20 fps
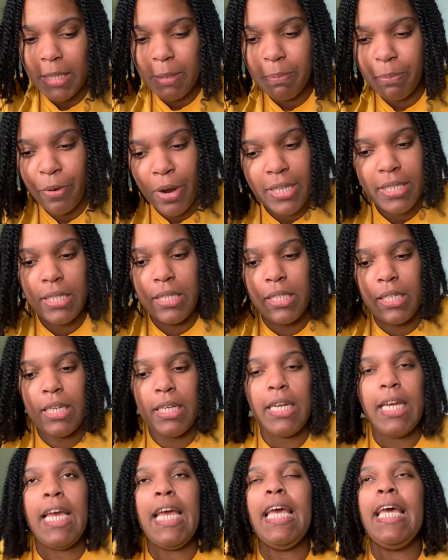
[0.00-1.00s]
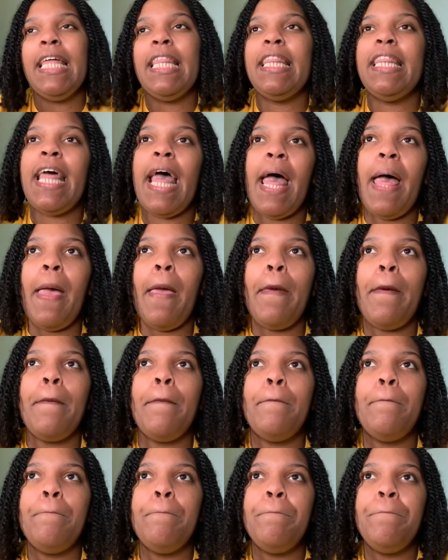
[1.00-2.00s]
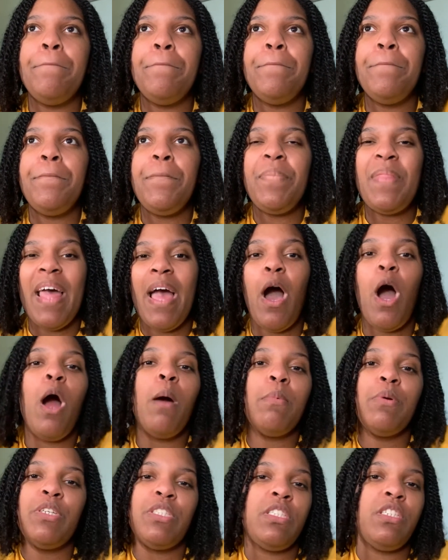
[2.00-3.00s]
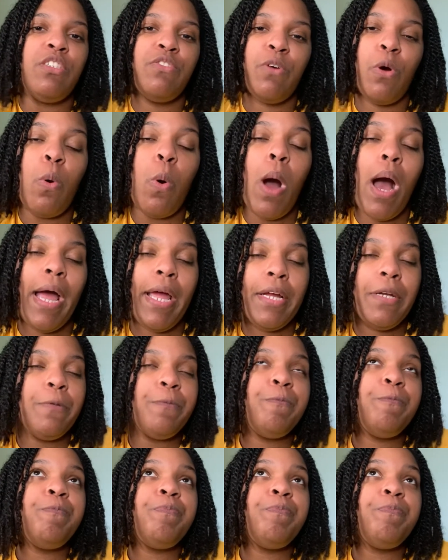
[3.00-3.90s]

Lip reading: presently that armor is still required.